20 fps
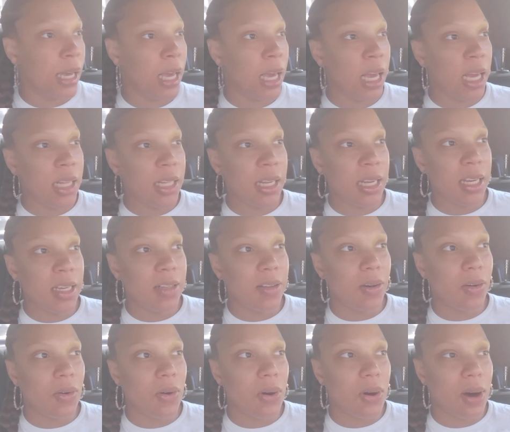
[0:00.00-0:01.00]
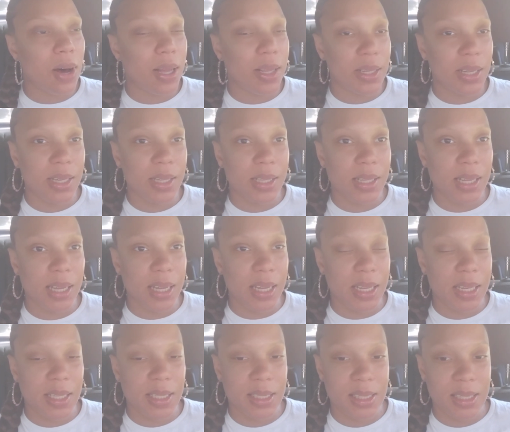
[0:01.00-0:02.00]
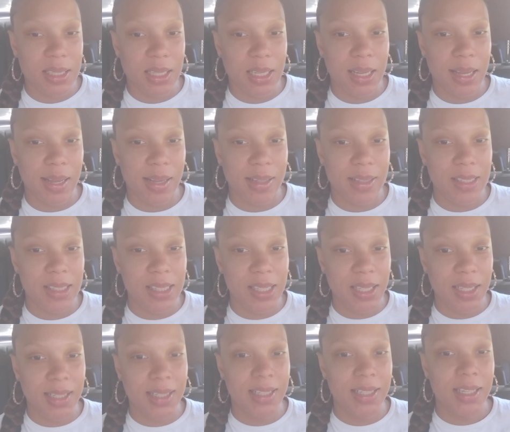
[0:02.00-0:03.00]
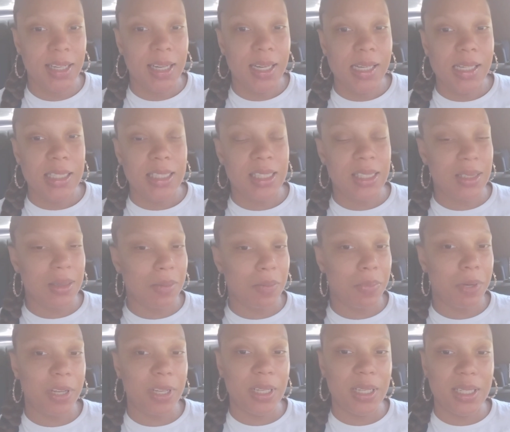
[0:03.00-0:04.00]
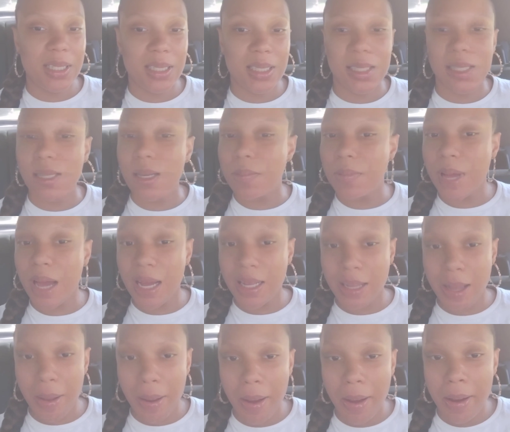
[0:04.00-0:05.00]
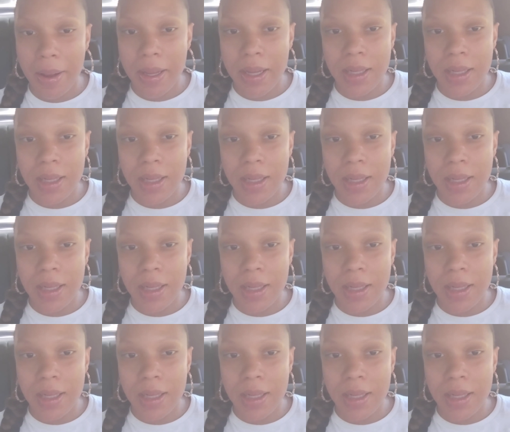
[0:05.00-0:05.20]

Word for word: he did all of this to put some kind of